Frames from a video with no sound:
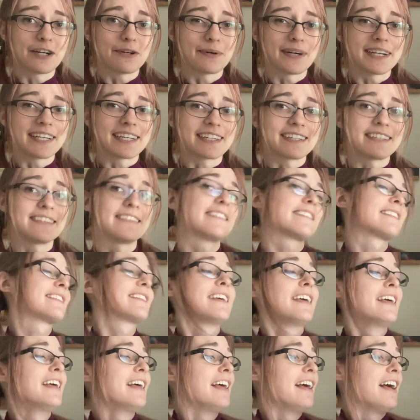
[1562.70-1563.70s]
Awakens.
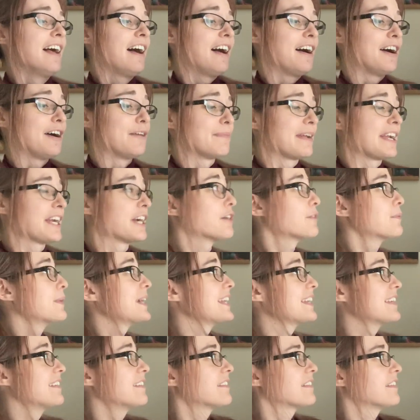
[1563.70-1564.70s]
Air
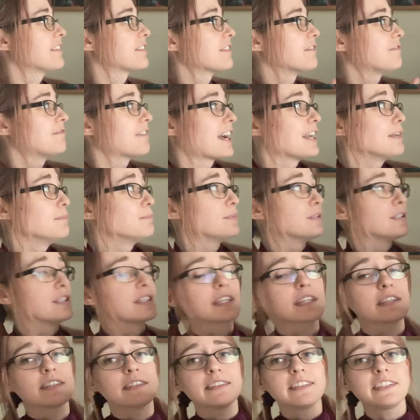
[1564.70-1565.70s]
Awakens is a
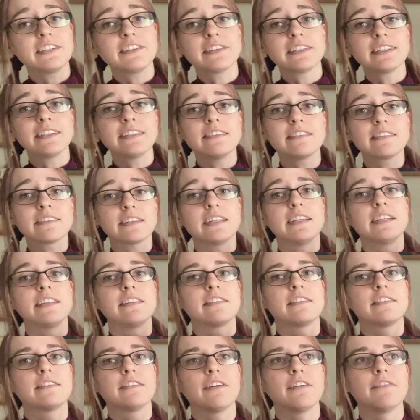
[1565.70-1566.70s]
5-book series.
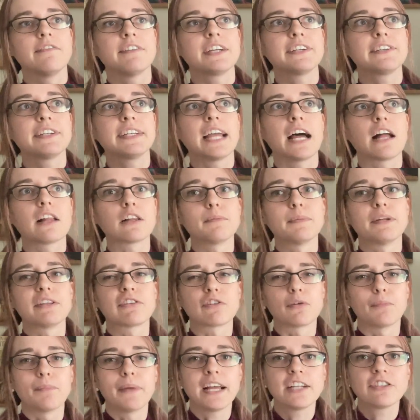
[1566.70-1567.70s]
It's a very
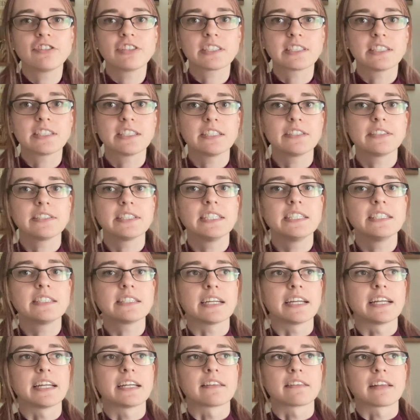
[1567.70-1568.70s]
elemental magic series
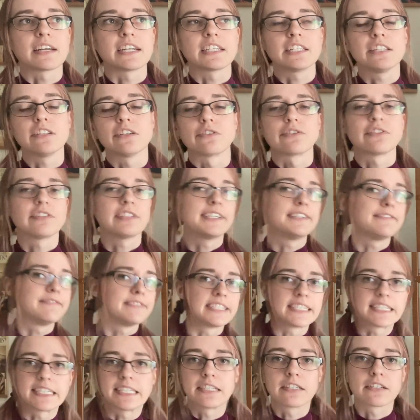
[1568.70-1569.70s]
and, like, you know, Save
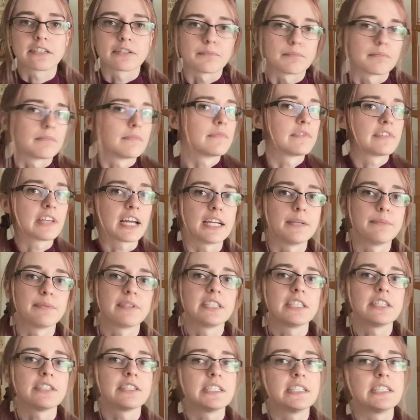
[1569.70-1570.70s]
the Kingdom type
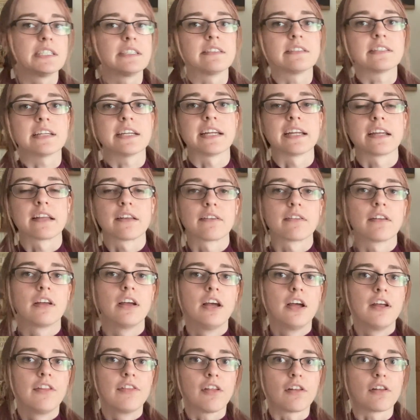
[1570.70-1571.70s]
series and
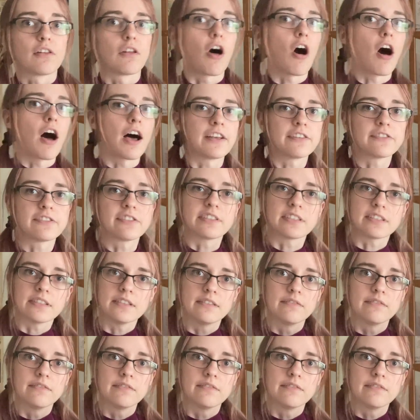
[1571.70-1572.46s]
The Lost.